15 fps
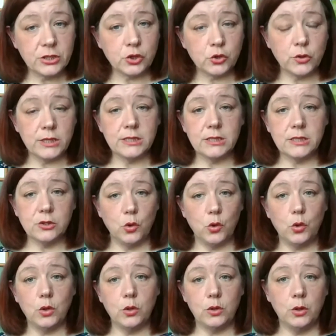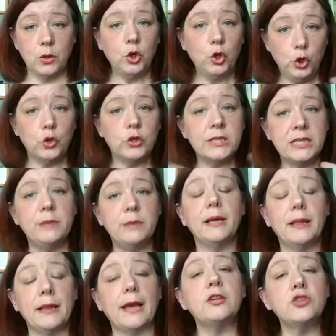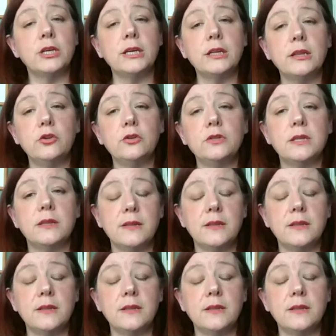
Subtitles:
So this is not your TBLI training that you did,